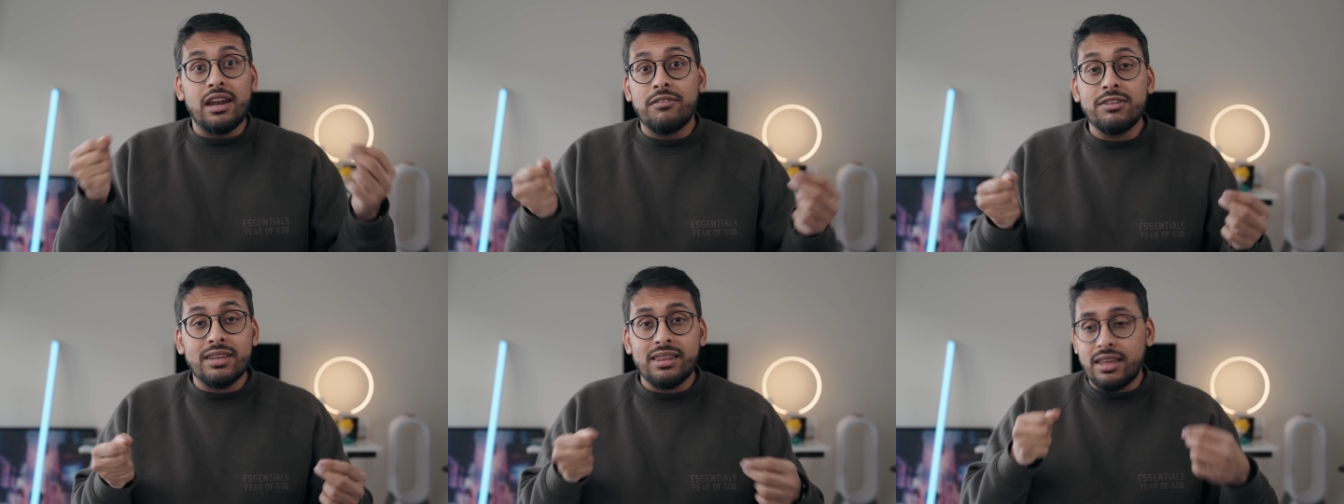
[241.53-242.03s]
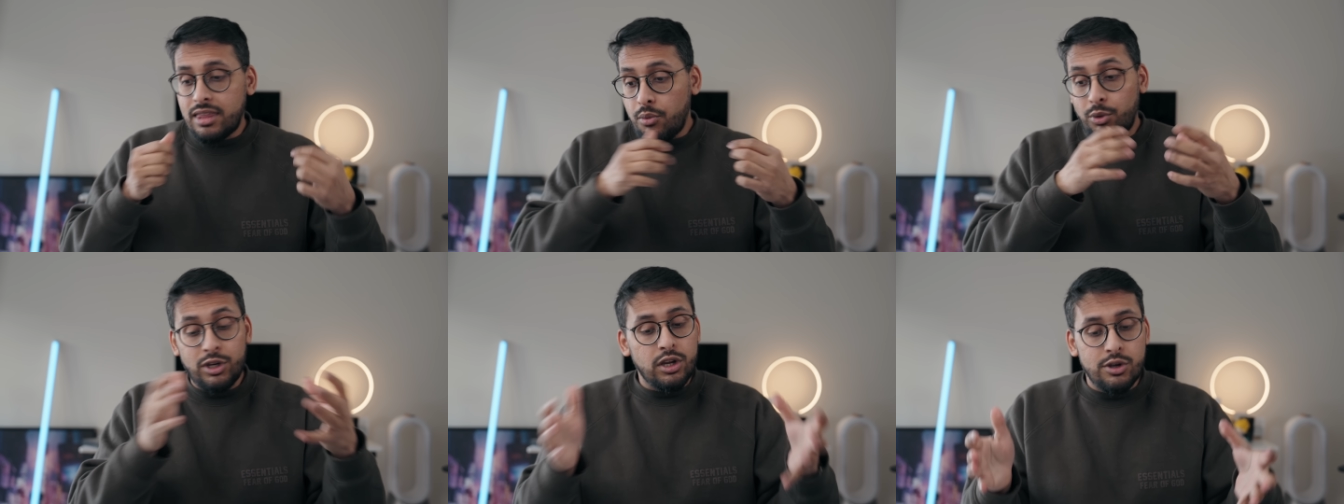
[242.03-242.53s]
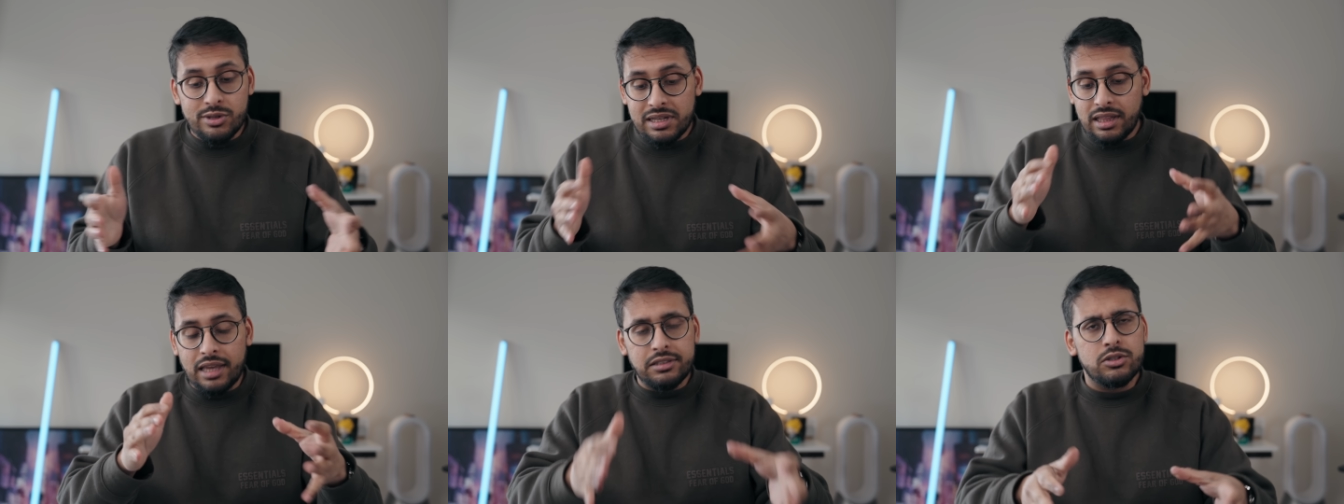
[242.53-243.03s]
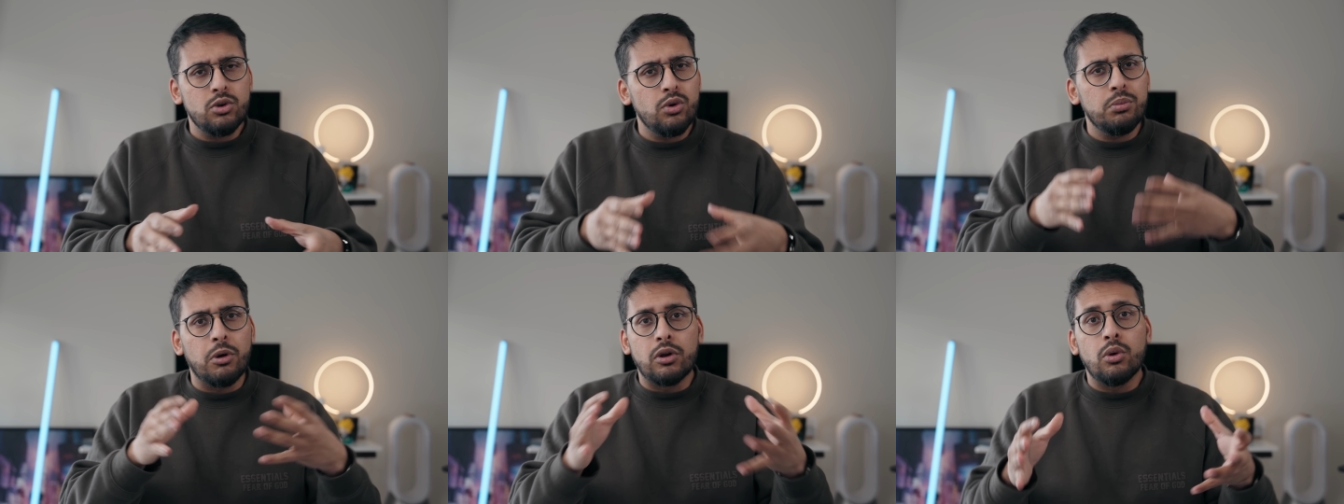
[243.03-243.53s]
and everything like that, when you're using like
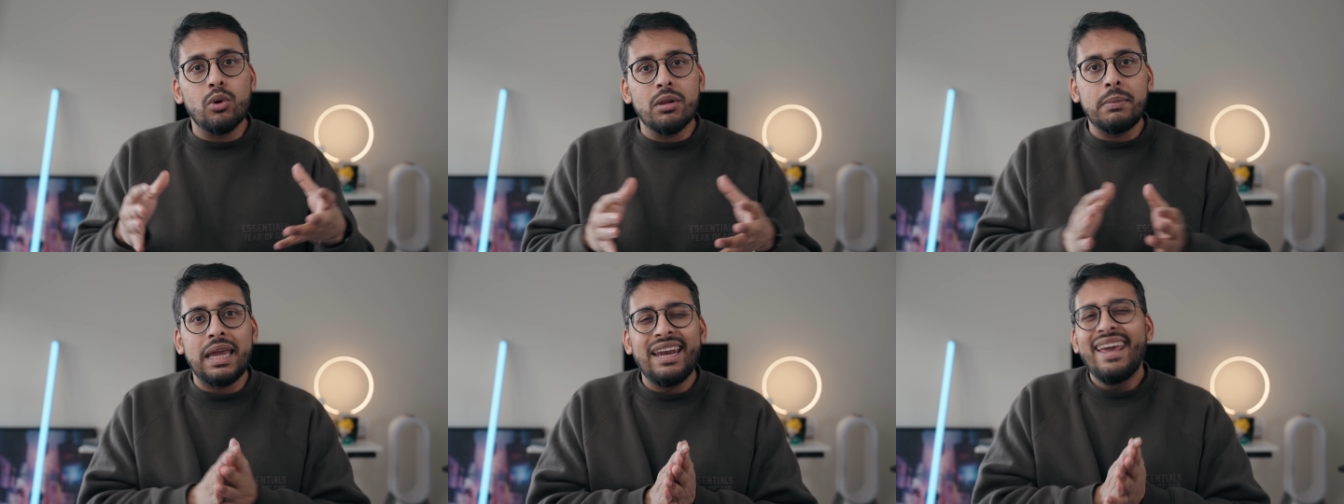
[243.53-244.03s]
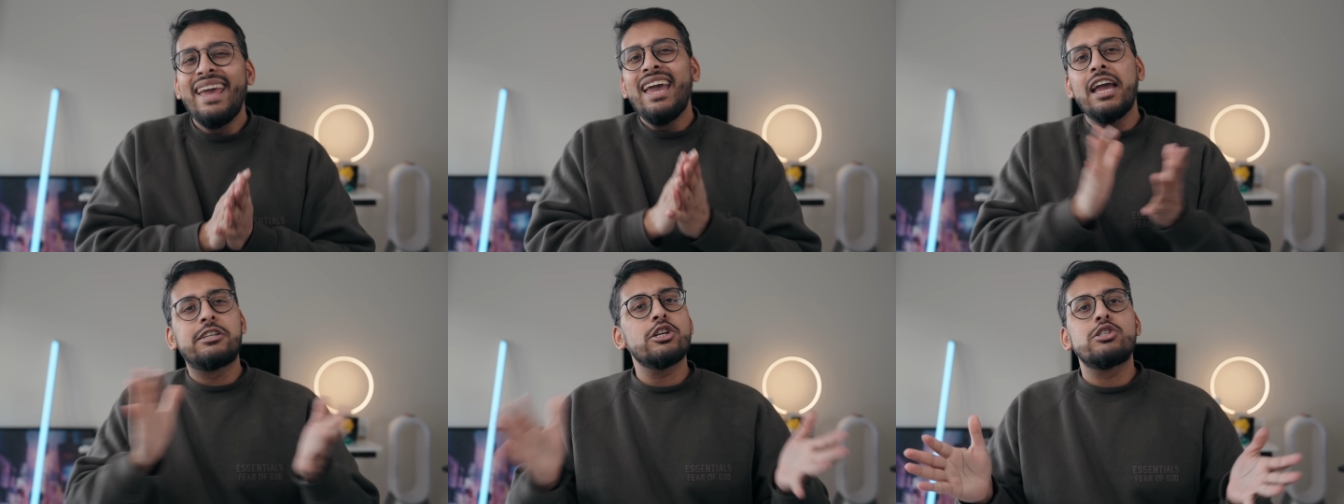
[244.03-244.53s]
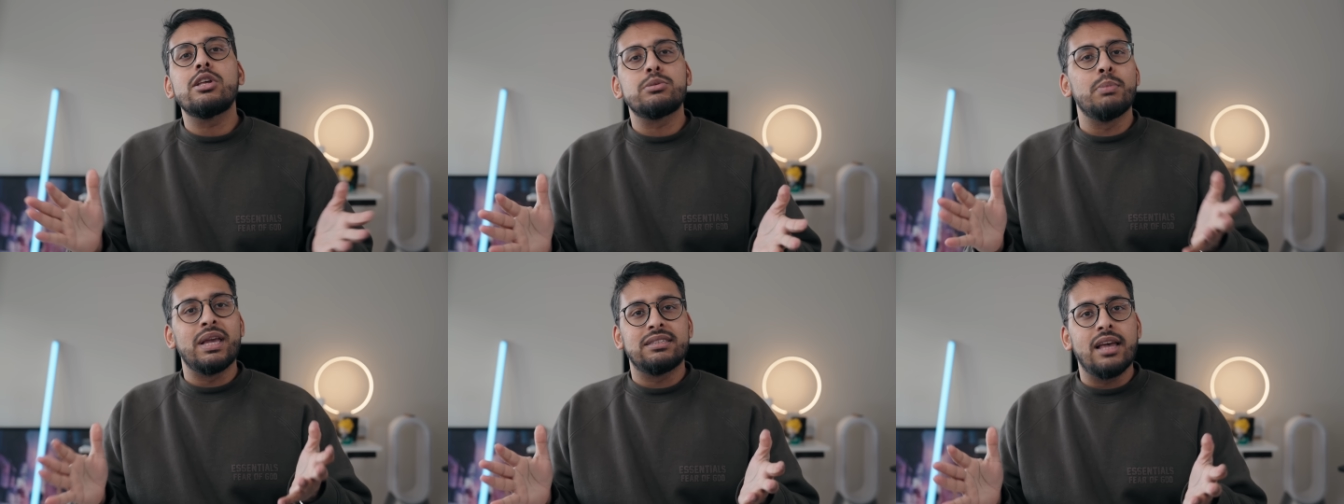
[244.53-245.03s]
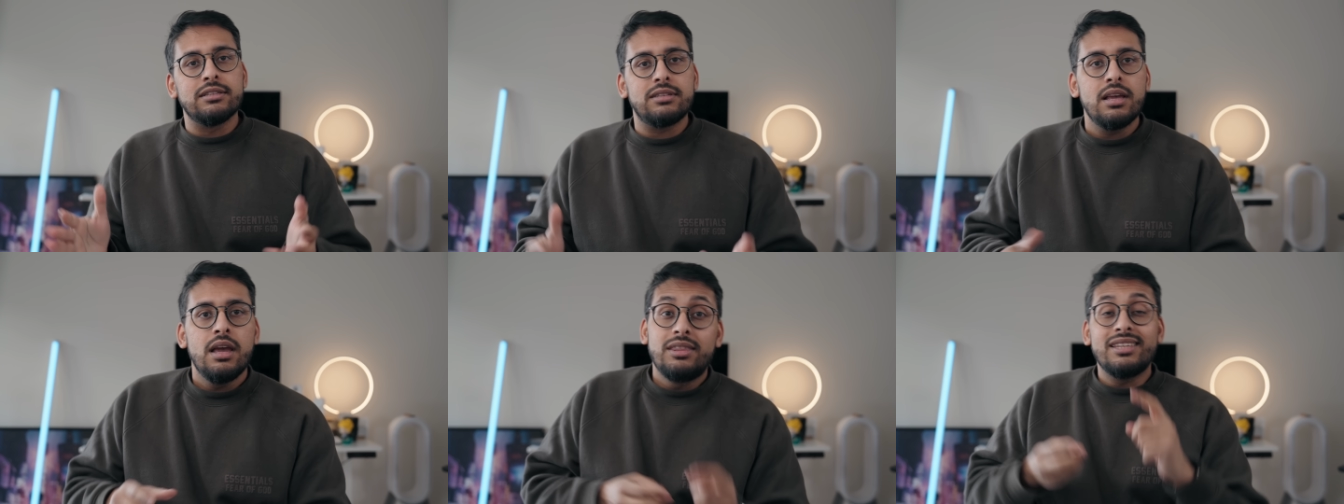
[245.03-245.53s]
Zoom or Google Meet, it just doesn't make
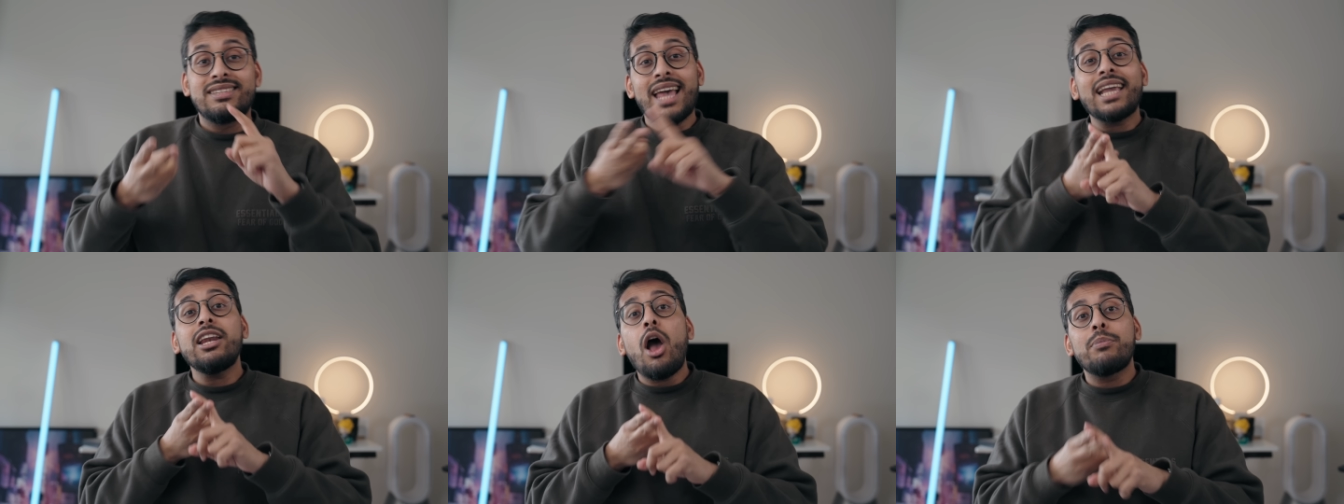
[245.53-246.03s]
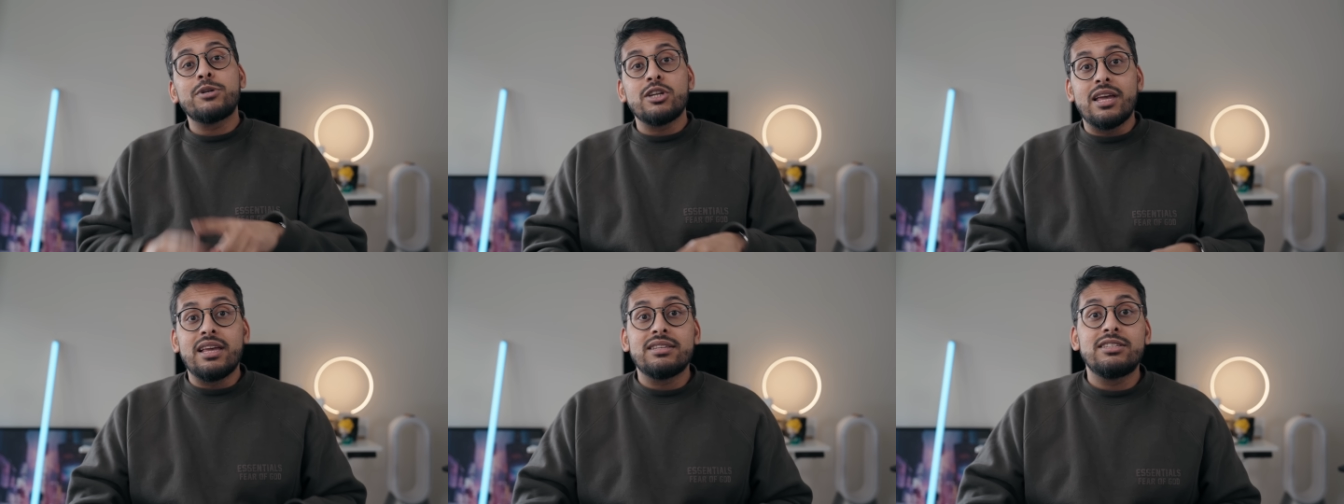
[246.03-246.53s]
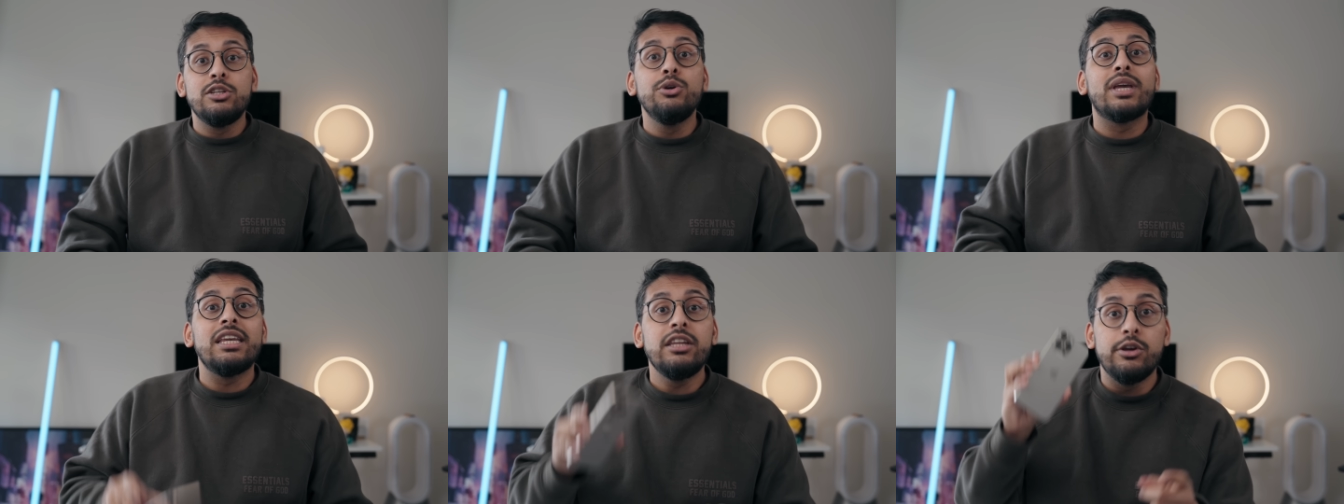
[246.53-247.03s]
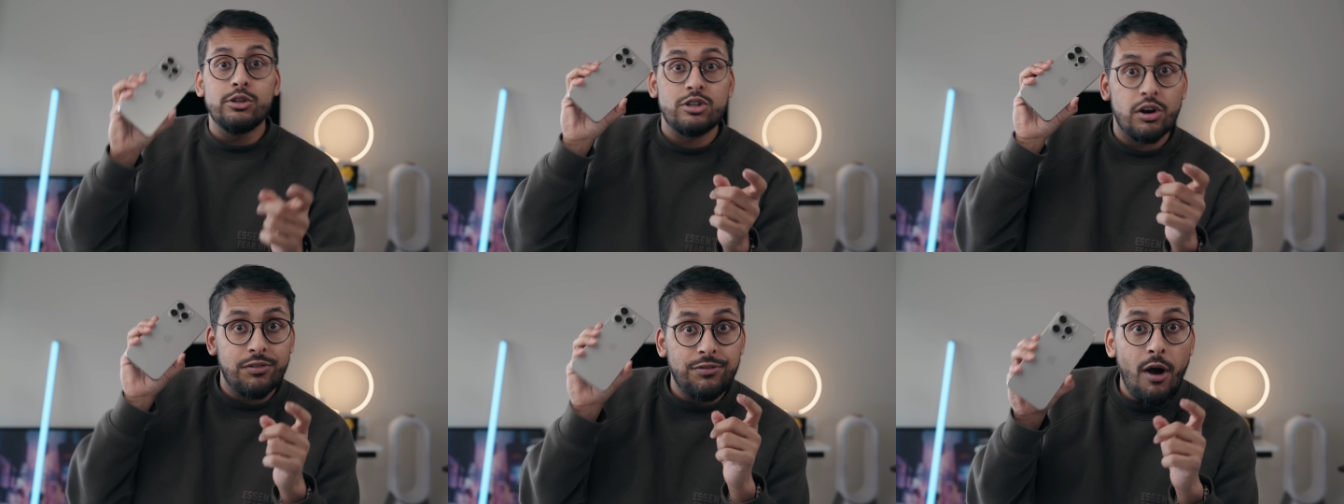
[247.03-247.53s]
sense. The second option is you can use
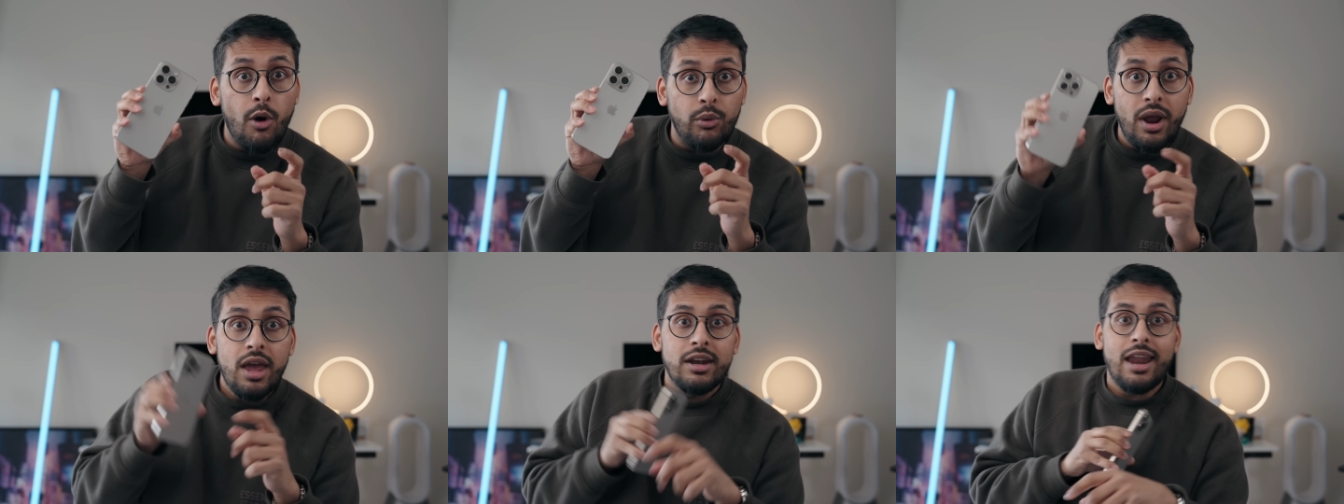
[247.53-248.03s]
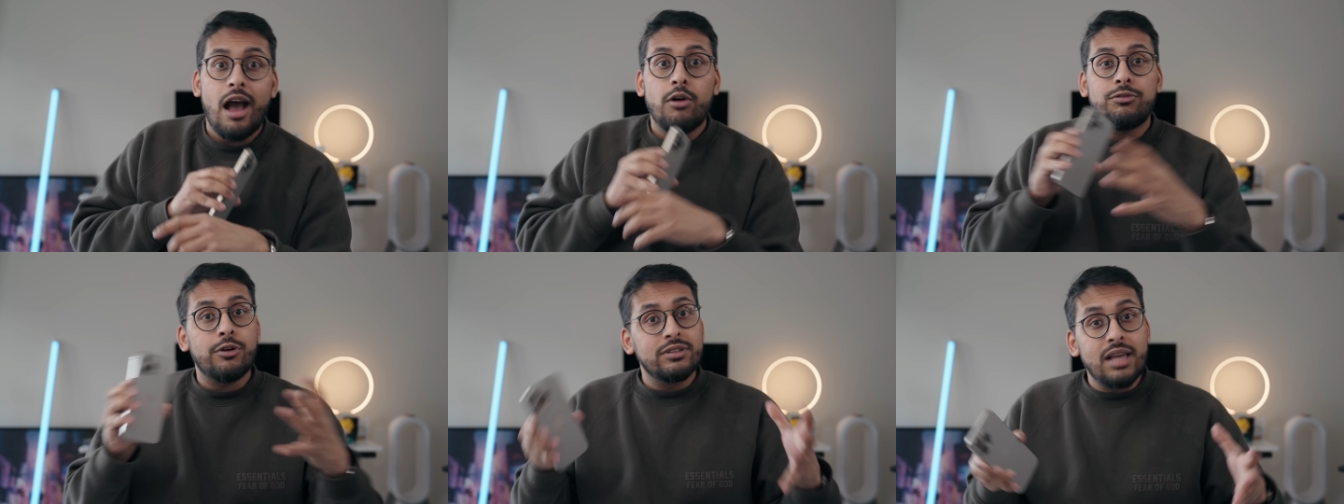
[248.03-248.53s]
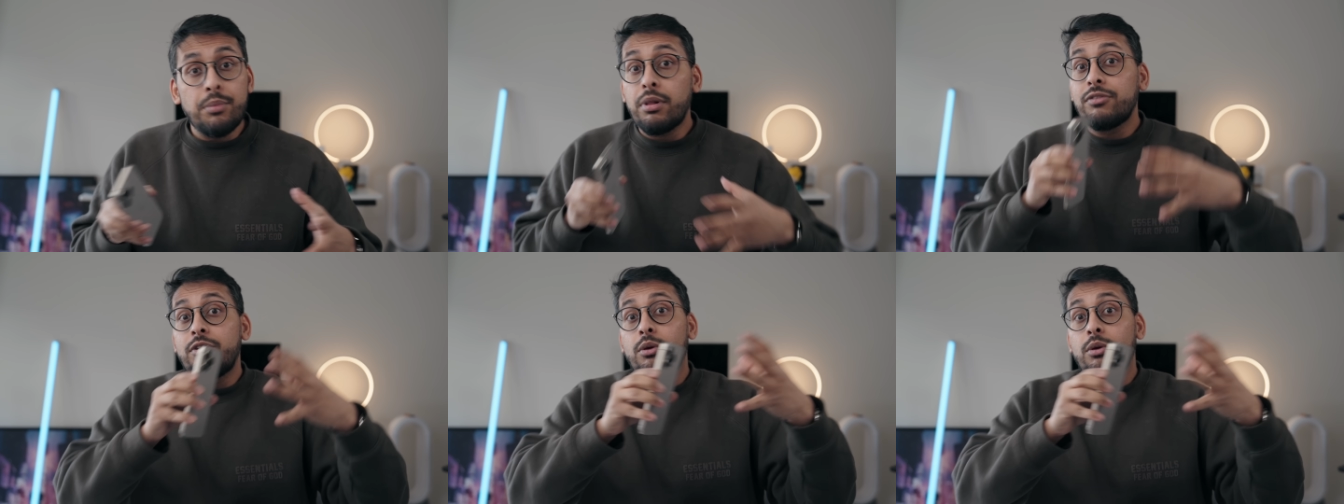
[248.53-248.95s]
your phone. Now, for example, if